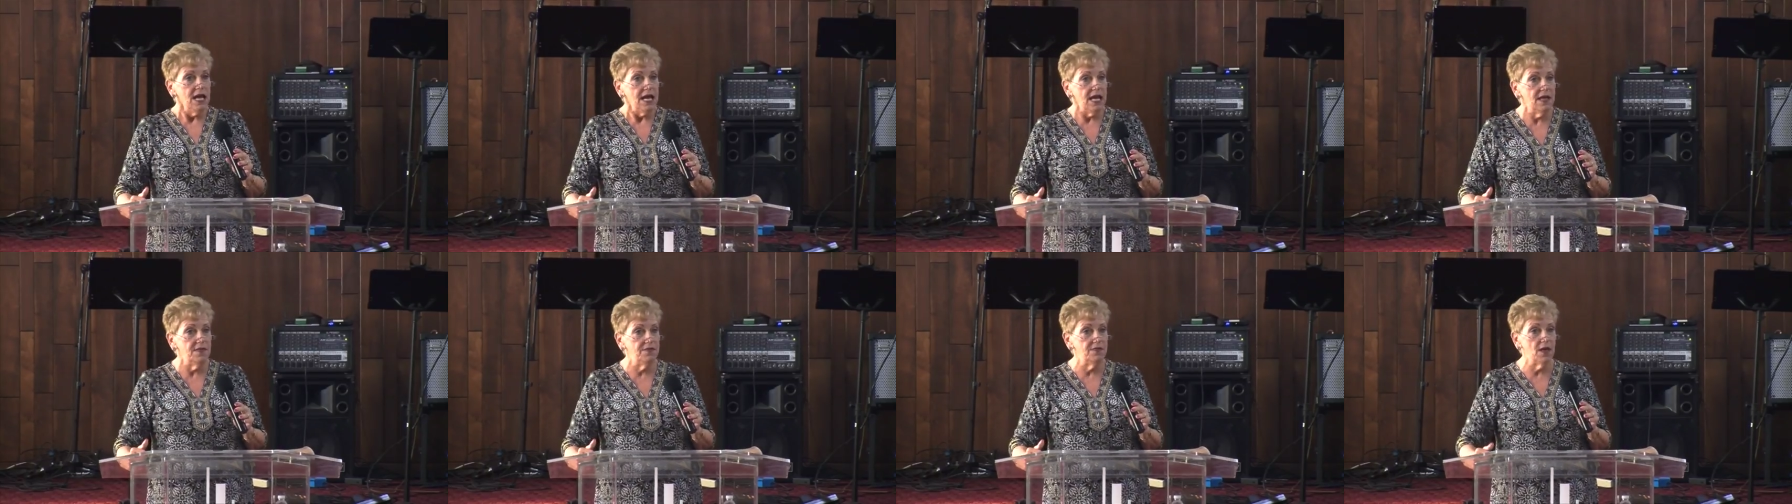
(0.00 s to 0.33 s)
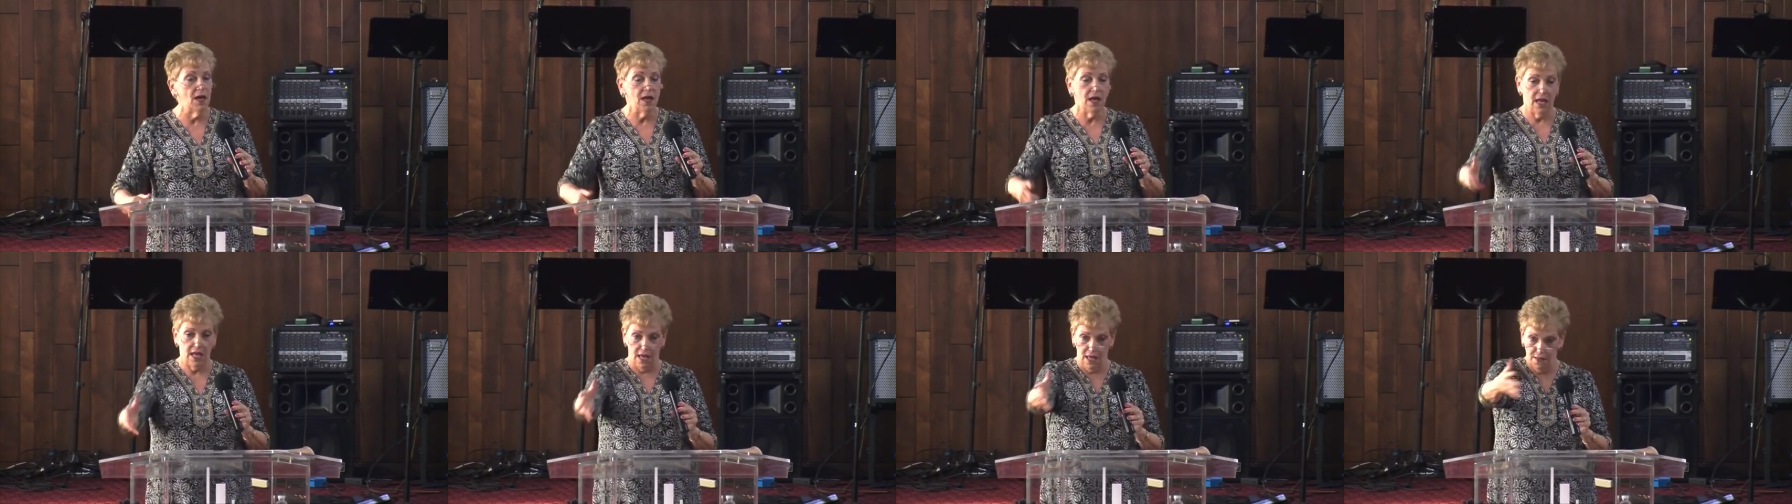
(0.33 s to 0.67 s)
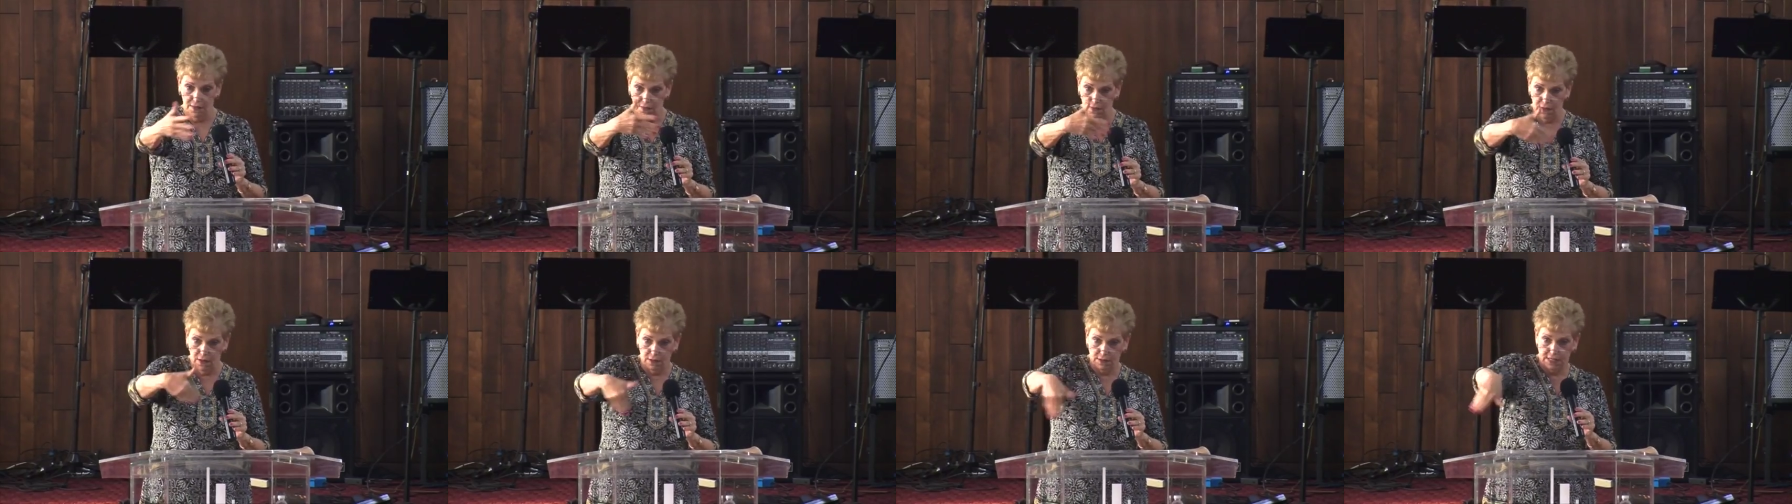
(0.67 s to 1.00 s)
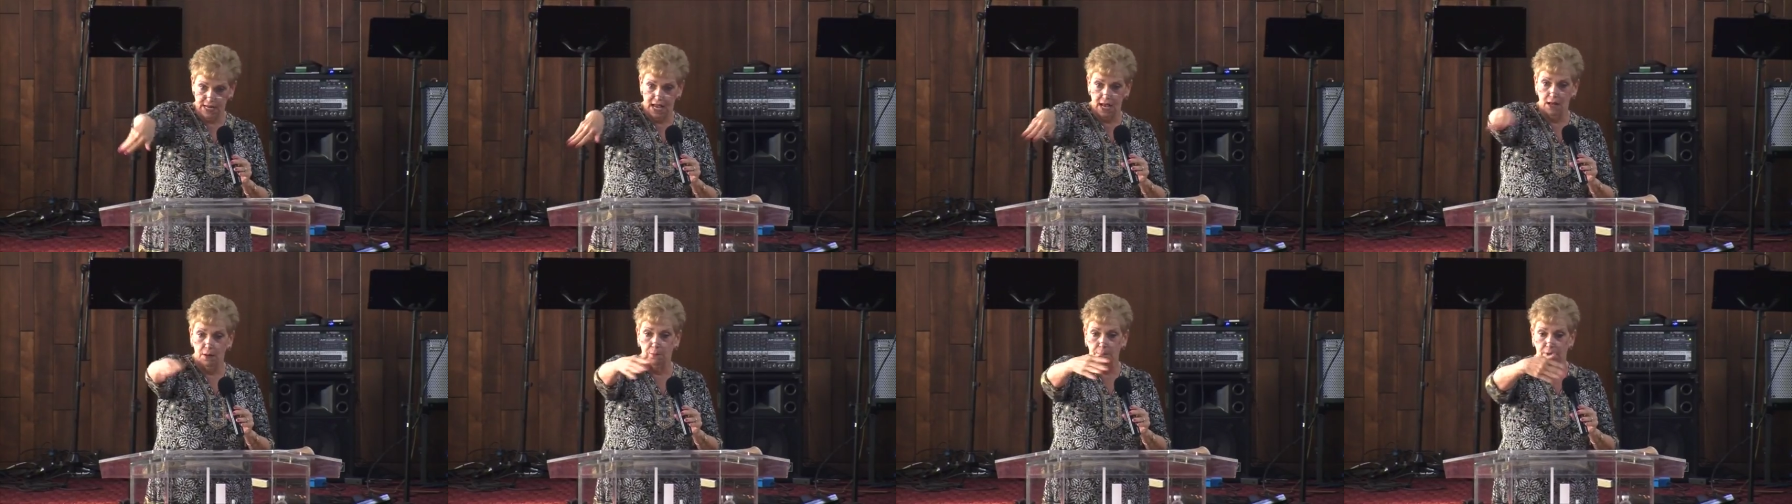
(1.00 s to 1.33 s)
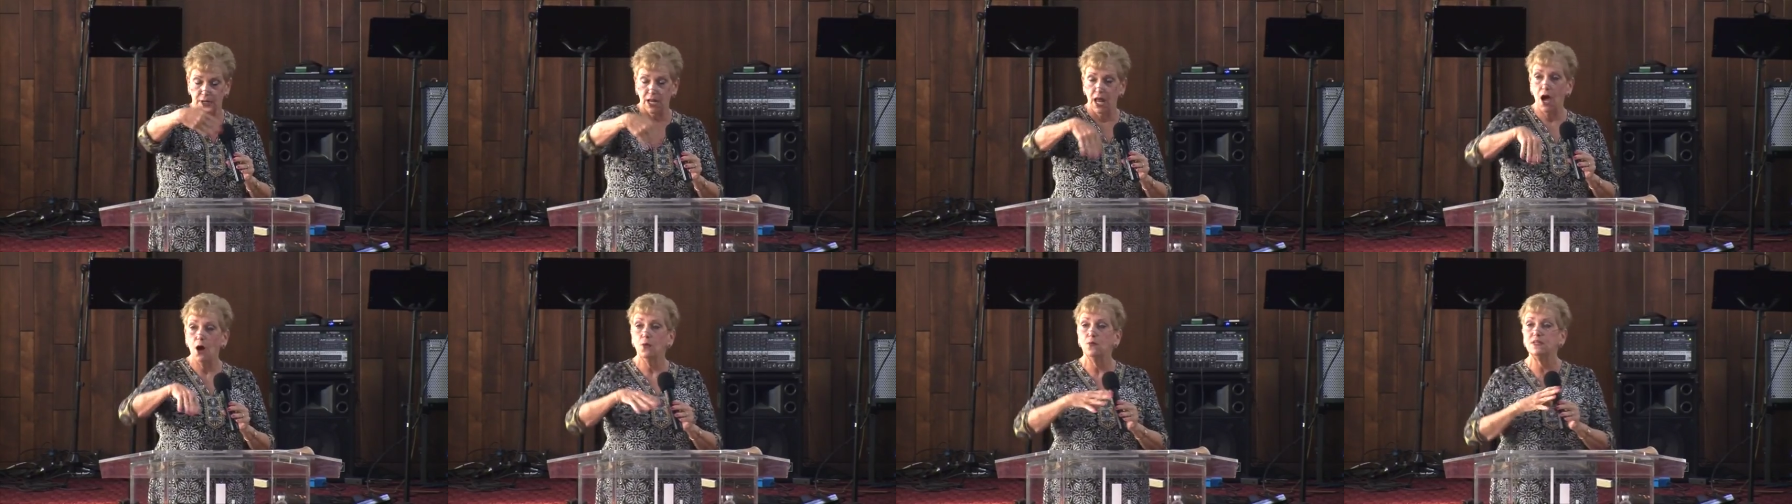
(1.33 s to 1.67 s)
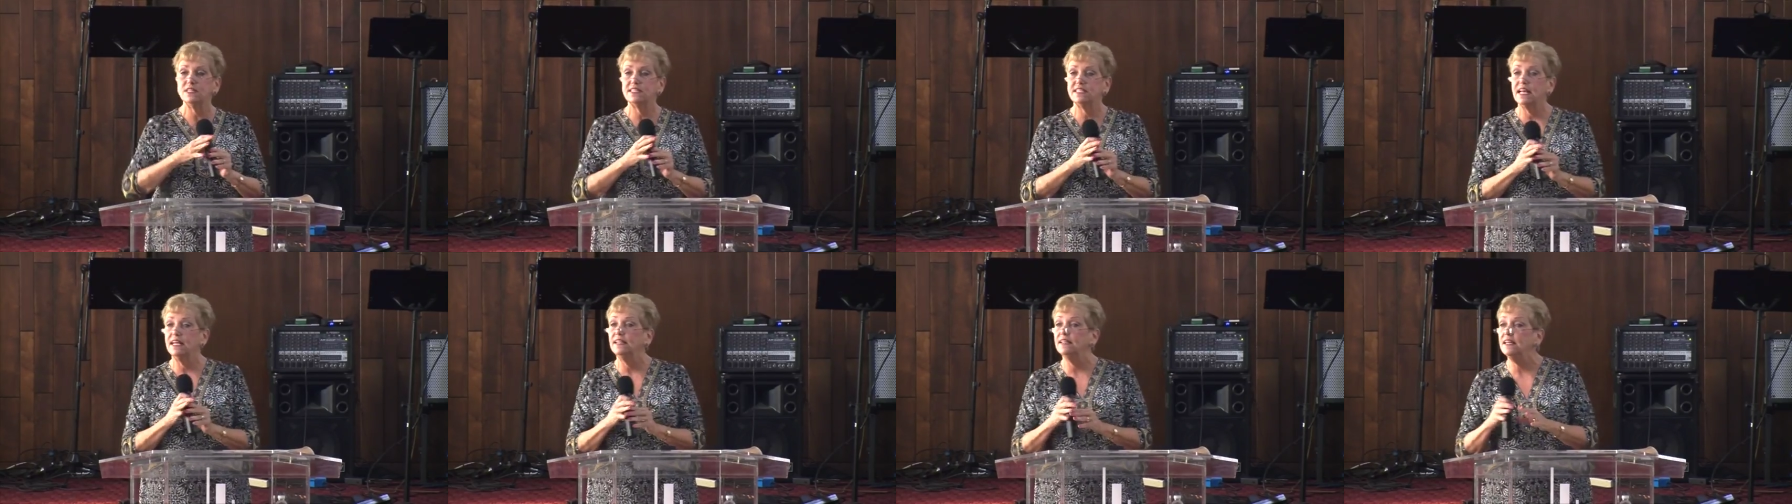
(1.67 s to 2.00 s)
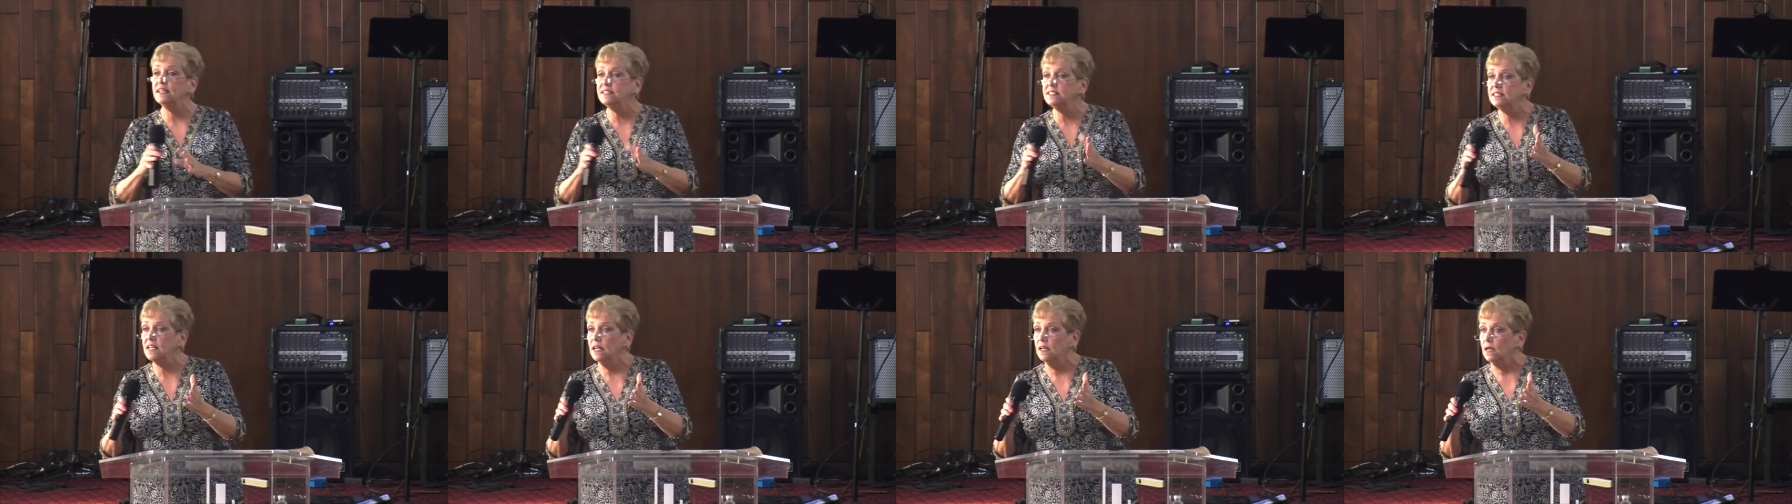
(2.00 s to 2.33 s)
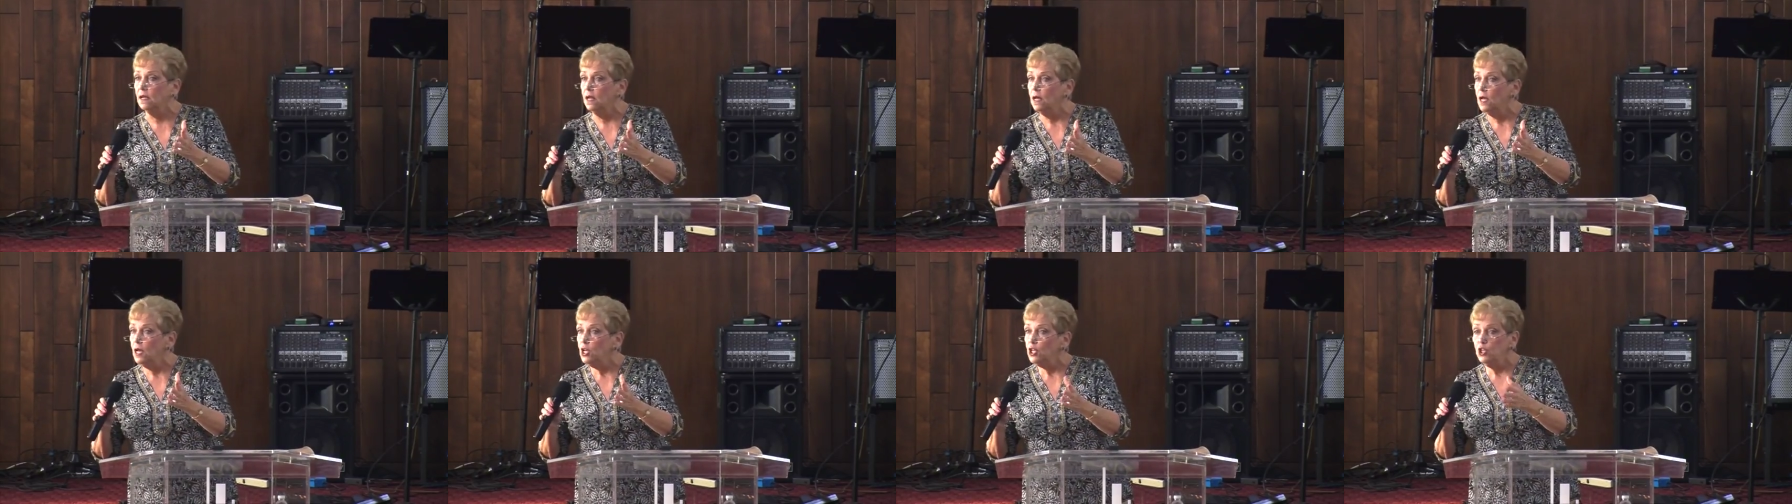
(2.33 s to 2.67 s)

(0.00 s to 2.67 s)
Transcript: in the in down below and say, Listen,